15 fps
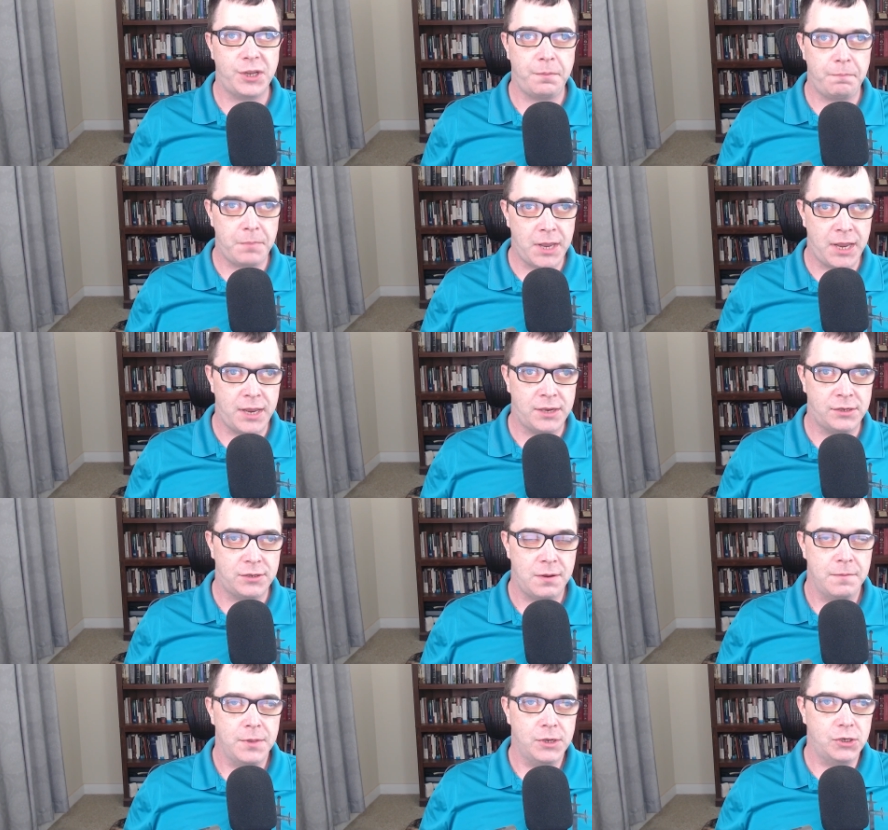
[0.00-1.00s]
means
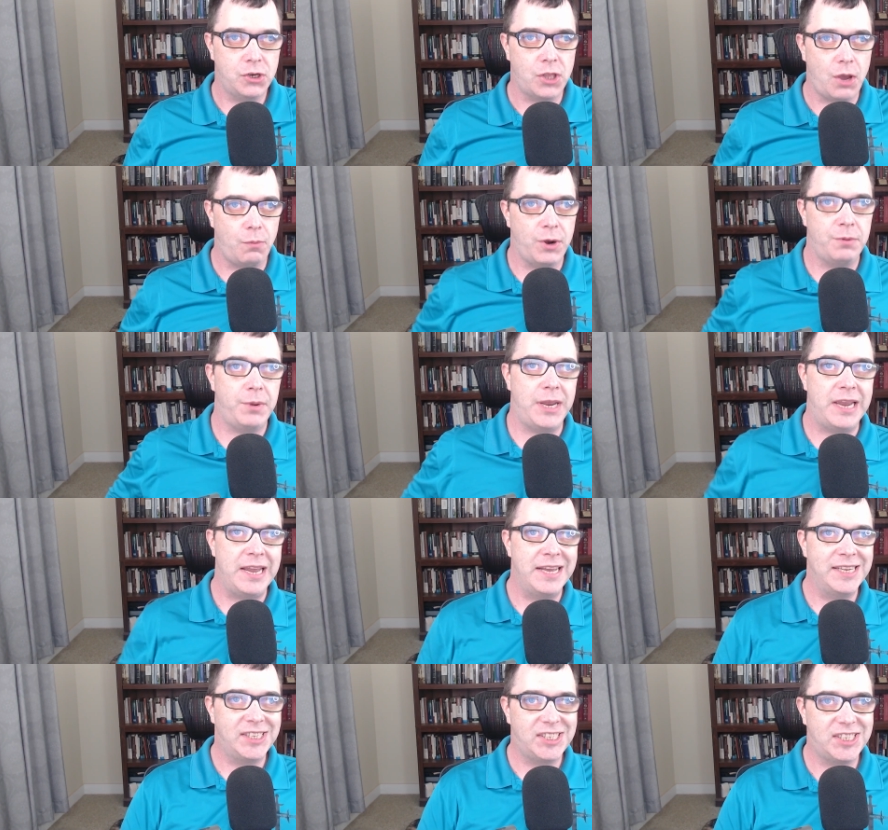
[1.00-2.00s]
so that when we
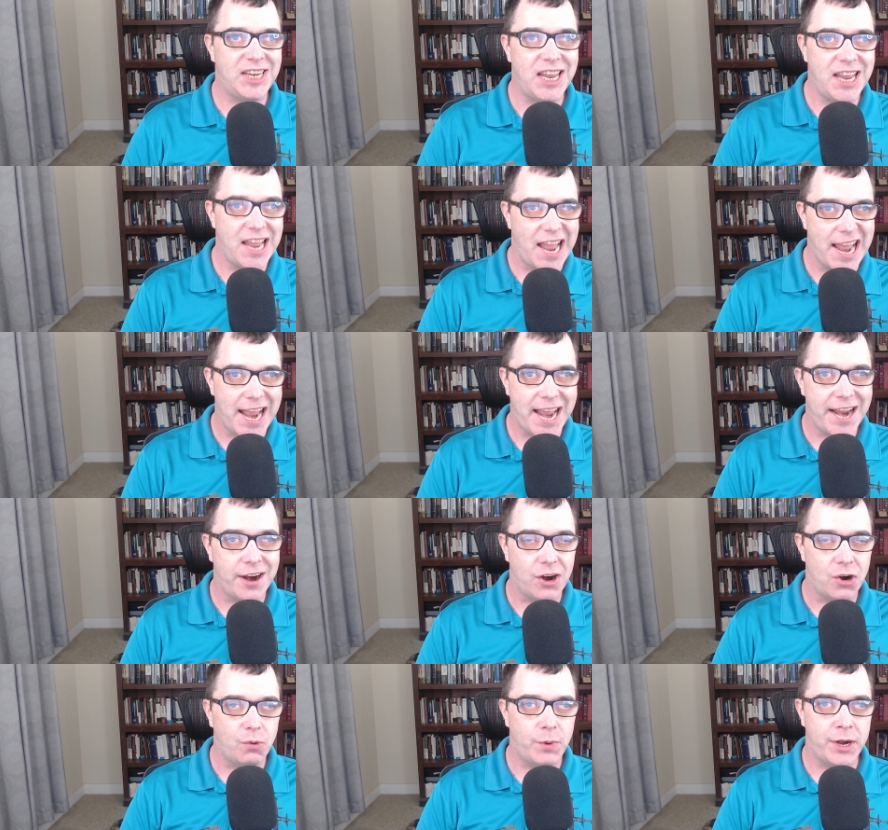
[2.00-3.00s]
see
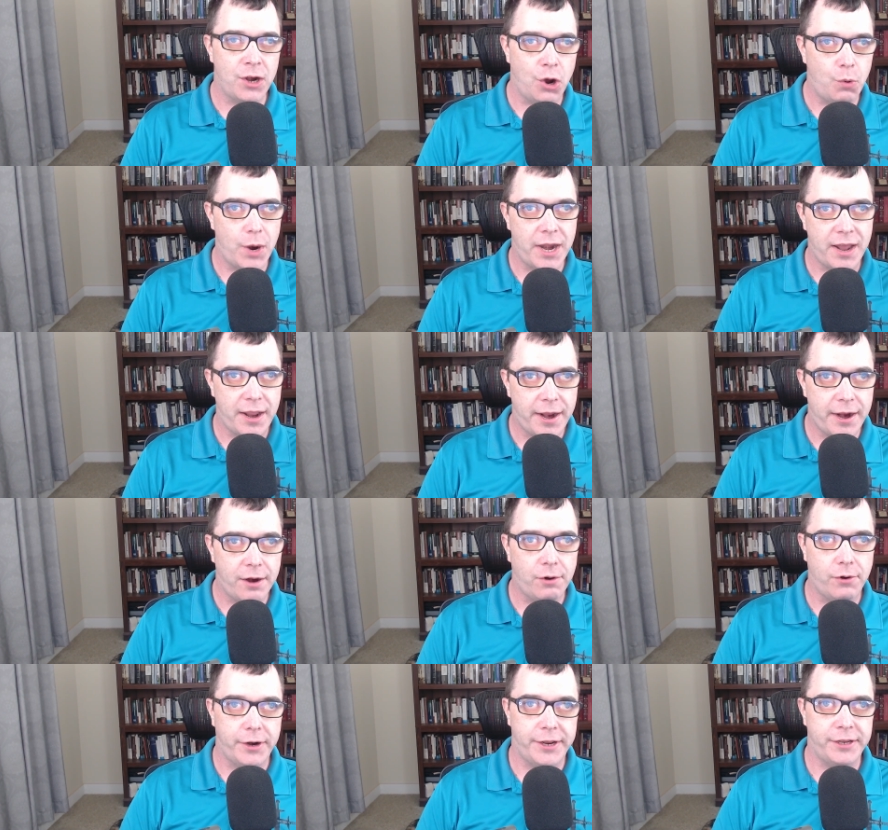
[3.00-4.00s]
error, we know what
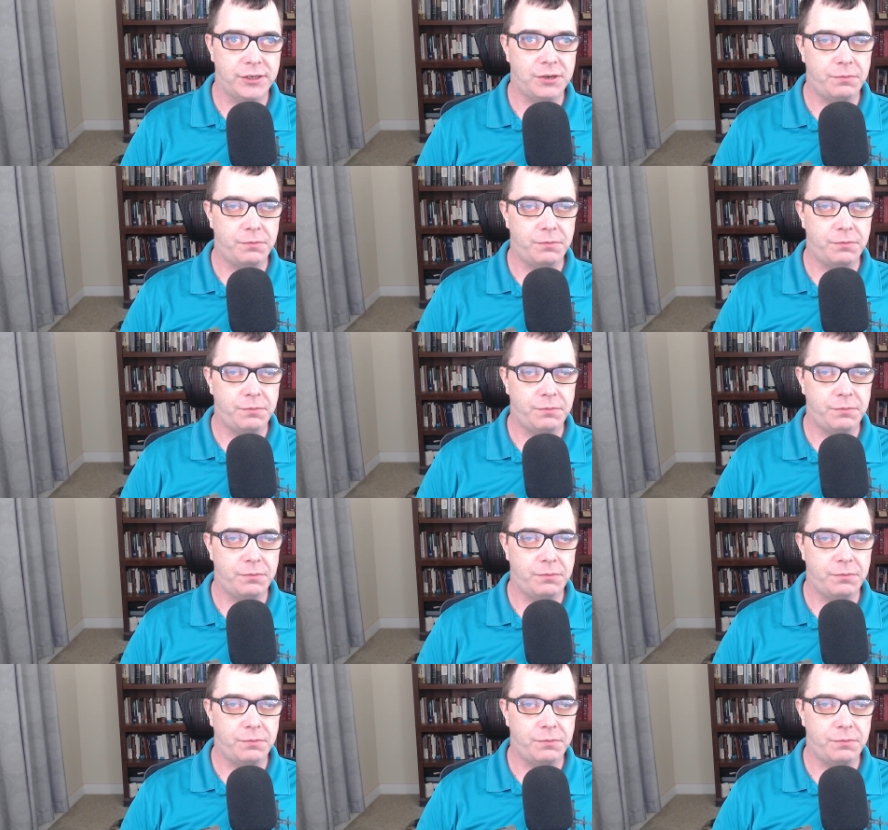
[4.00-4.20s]
error is.